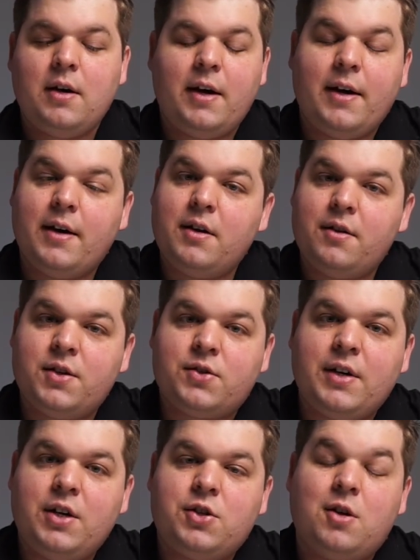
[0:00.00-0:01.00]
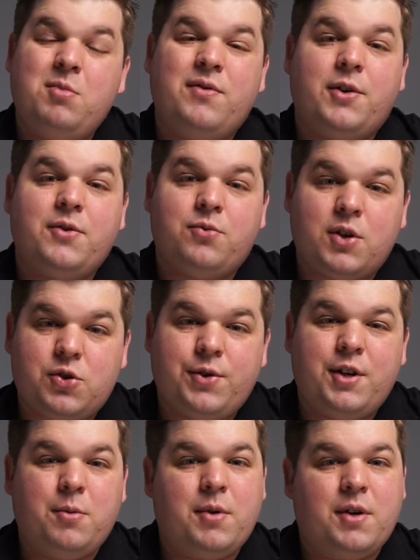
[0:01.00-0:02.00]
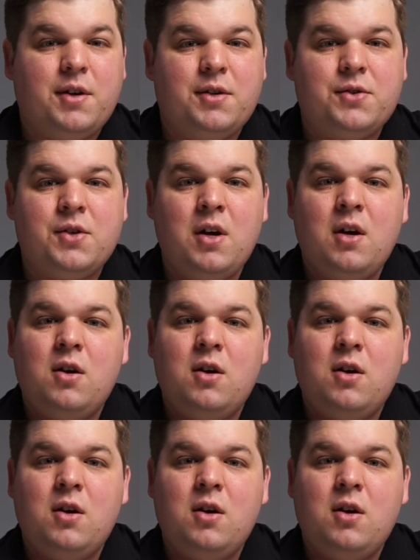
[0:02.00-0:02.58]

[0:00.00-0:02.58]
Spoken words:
And this stage can be very frustrating because